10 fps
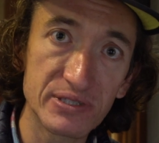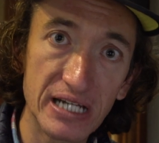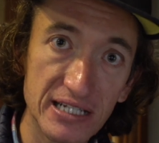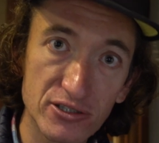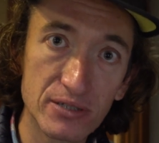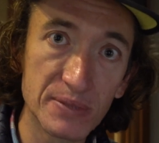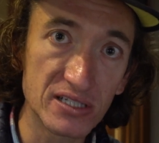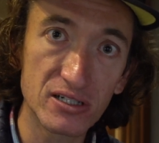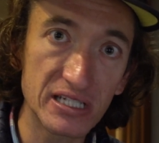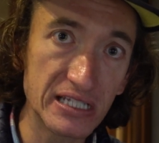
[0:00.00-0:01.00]
With the ice cream and
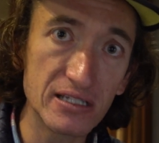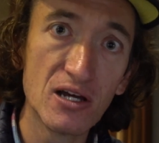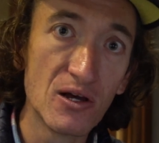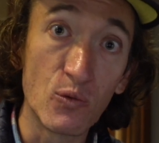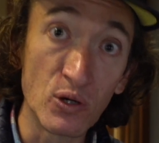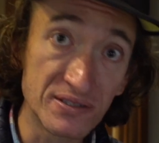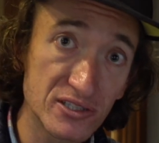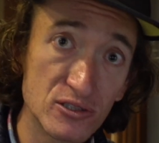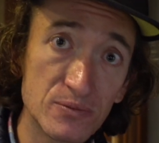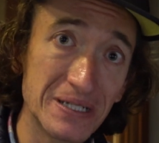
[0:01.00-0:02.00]
the cookie, 1
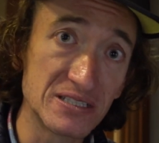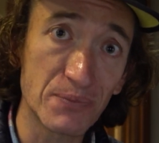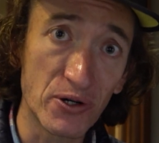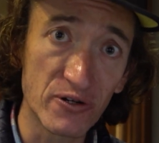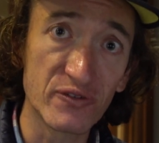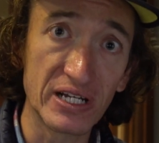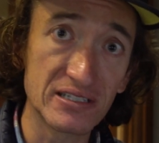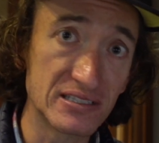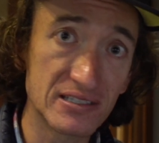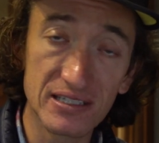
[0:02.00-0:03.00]
scoop is
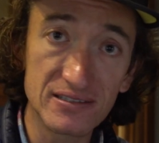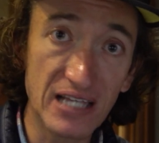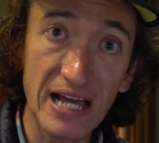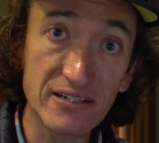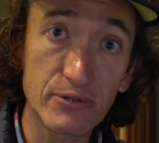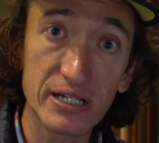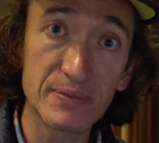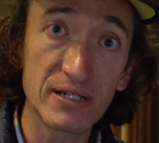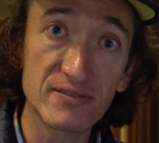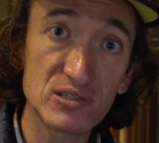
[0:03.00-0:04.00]
perfect. It's the exact right
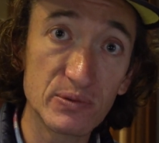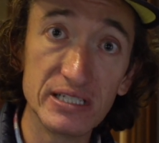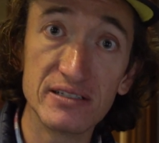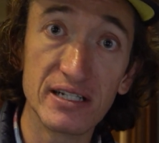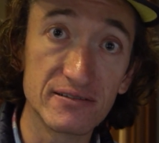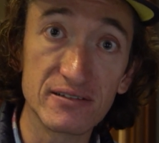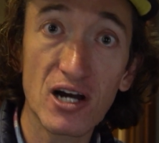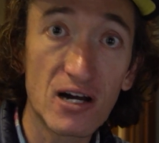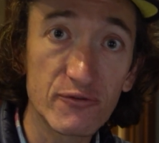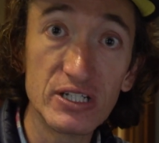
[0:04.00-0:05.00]
amount of sweet and
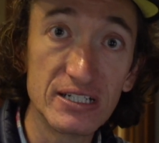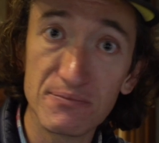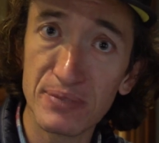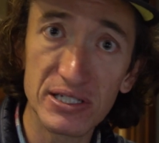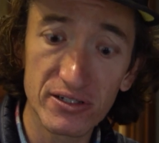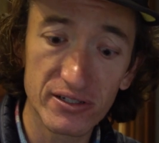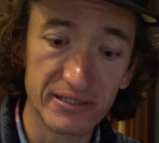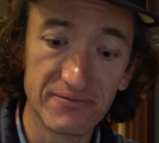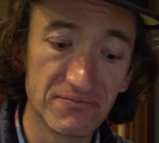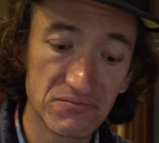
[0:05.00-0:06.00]
coffee and bitter
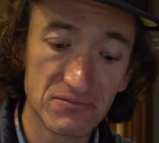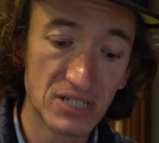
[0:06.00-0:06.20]
and